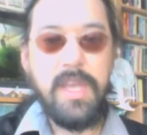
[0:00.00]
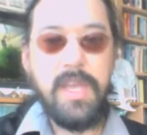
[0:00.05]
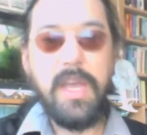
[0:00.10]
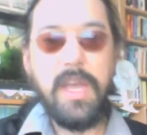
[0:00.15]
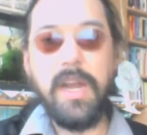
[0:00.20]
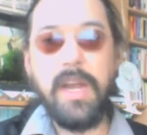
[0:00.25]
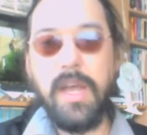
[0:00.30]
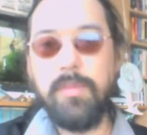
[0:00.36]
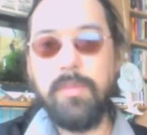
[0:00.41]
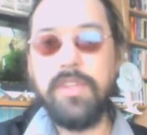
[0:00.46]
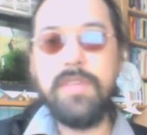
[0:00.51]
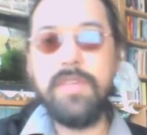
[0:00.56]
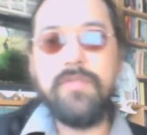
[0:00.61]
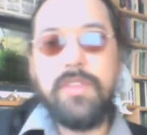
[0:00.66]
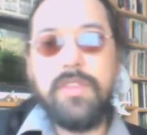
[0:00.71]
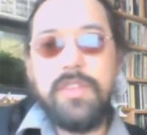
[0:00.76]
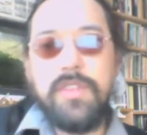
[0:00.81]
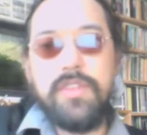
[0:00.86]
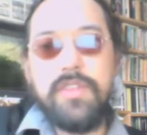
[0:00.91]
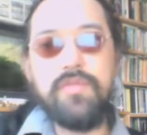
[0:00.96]
And I believe
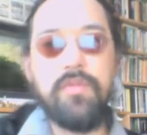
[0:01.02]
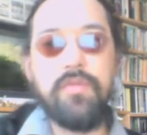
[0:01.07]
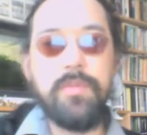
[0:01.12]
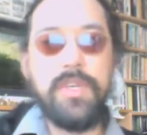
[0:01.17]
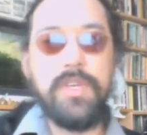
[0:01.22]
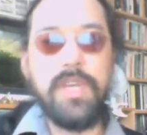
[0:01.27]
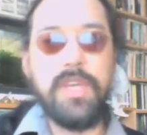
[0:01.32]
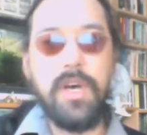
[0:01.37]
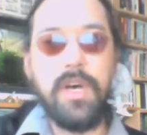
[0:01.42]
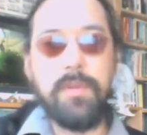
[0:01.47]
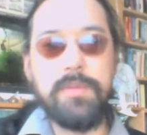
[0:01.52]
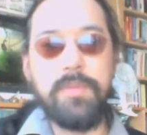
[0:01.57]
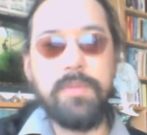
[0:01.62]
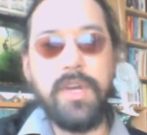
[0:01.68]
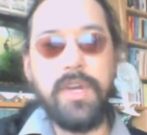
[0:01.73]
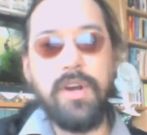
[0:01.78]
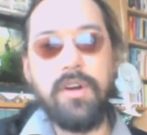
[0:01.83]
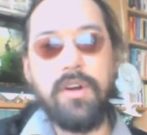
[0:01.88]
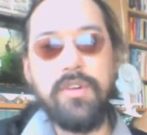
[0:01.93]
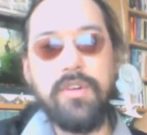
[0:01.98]
that this will be helped
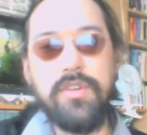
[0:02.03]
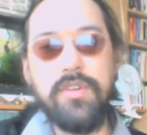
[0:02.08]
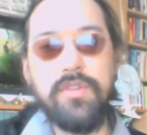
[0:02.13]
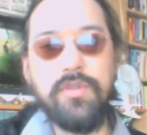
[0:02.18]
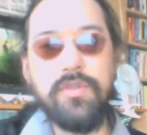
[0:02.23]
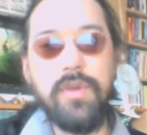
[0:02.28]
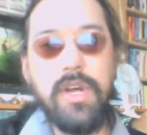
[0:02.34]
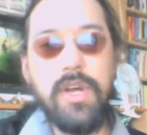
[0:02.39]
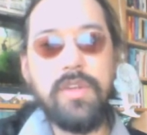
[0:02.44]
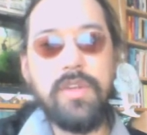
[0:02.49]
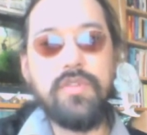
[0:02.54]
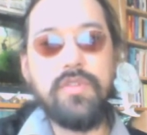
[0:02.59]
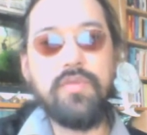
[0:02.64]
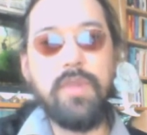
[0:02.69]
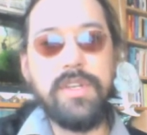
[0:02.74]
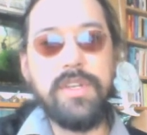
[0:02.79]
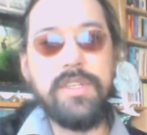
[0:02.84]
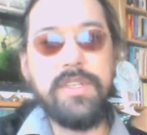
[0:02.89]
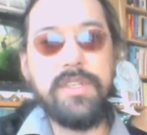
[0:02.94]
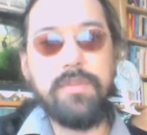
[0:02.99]
by our new
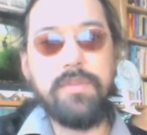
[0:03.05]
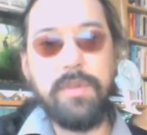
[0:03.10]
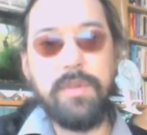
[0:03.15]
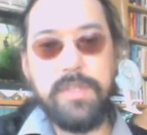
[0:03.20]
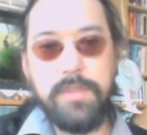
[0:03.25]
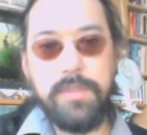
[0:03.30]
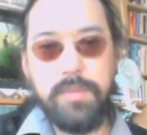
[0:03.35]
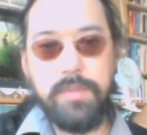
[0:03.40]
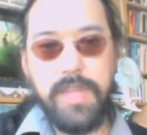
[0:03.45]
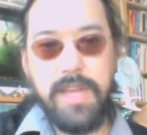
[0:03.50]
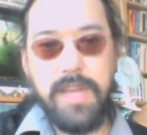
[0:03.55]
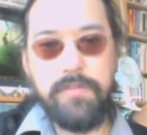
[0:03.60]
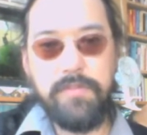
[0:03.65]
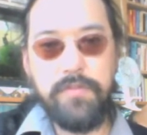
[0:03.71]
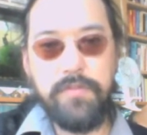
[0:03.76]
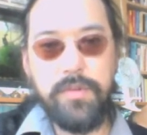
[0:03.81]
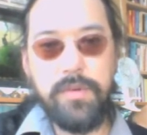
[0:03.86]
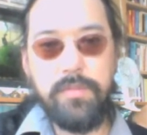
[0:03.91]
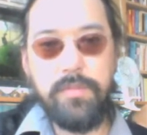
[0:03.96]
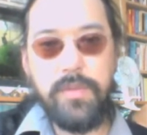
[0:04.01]
2020
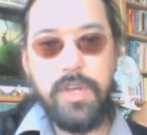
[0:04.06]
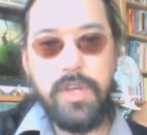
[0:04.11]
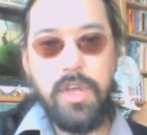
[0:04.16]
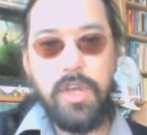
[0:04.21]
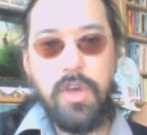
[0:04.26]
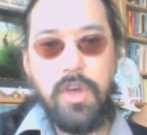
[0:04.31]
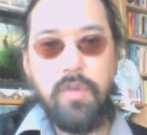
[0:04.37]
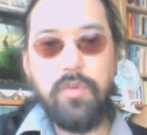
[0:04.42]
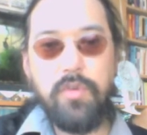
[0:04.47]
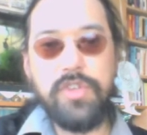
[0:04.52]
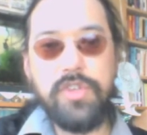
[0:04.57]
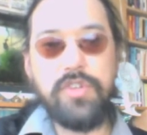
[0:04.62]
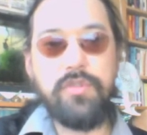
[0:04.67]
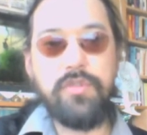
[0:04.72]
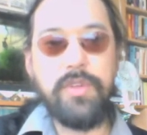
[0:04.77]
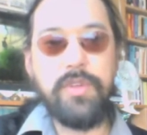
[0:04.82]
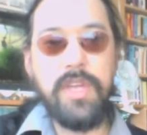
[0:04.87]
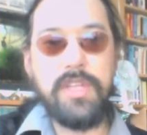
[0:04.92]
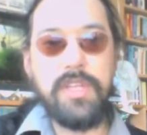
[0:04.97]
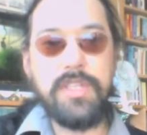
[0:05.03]
platform, which
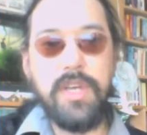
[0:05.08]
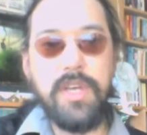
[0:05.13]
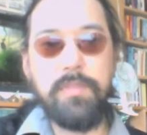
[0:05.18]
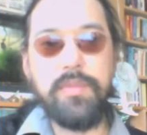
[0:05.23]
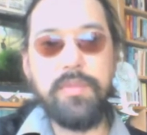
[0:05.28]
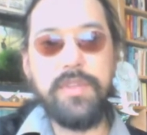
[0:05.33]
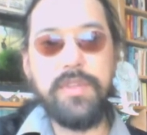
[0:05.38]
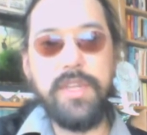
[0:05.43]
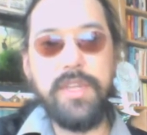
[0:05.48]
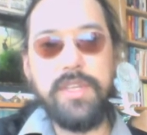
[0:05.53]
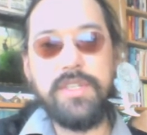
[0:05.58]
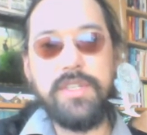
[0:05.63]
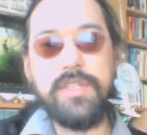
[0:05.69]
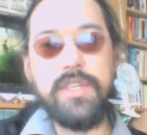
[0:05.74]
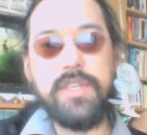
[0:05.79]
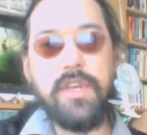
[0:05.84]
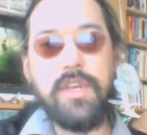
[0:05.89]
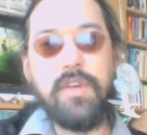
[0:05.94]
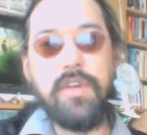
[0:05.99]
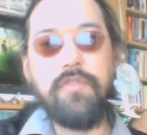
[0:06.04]
creates a place
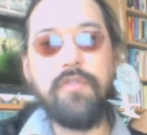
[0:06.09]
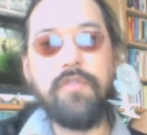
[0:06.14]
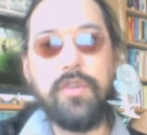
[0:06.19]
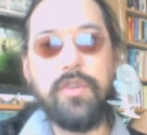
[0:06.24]
for